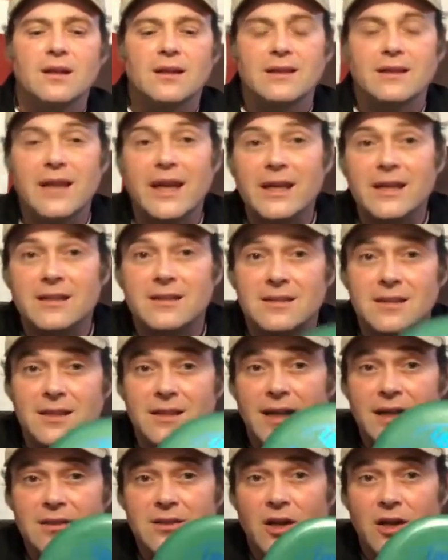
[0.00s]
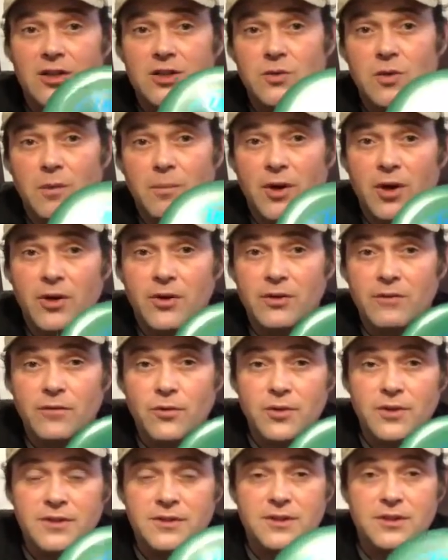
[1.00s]
Legacy. That's also a partner
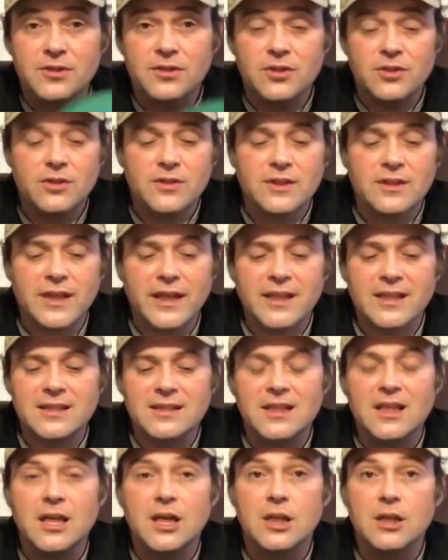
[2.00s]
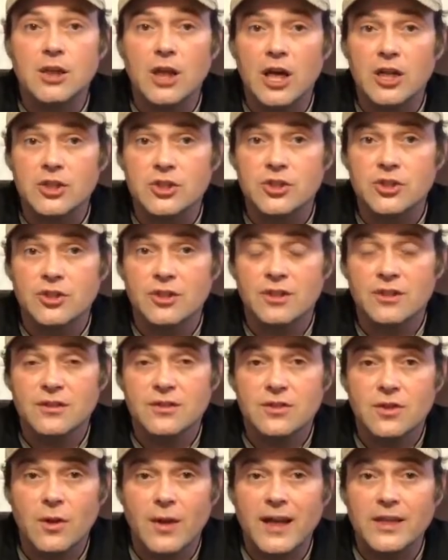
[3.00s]
for us this year, the Legacy Clutch.
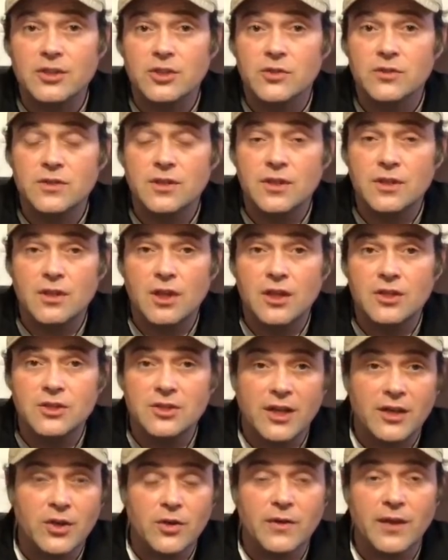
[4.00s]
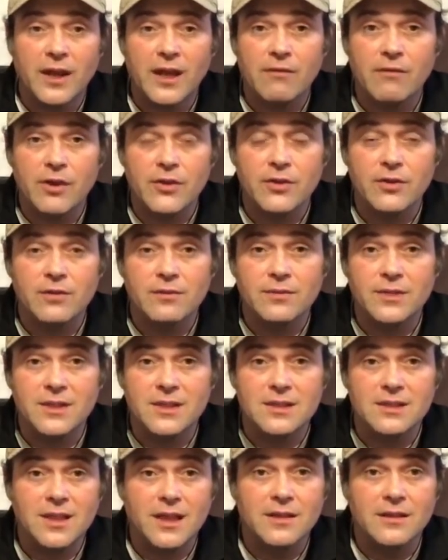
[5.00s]
So I chose the Clutch. I know they have other
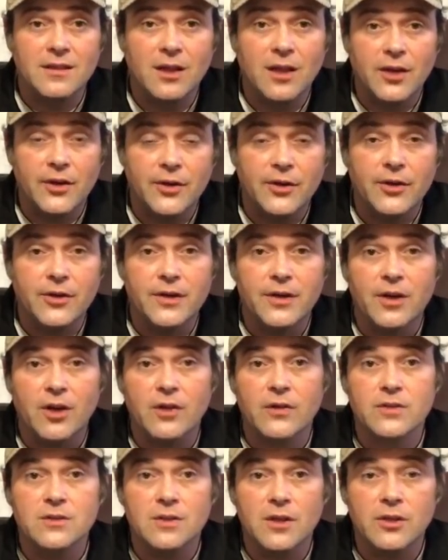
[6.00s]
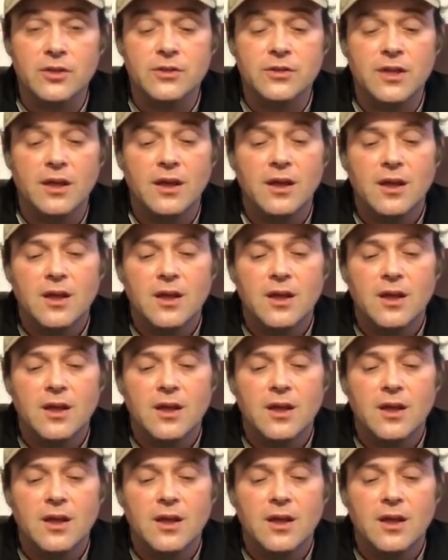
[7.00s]
discs like the Hunter and all those others.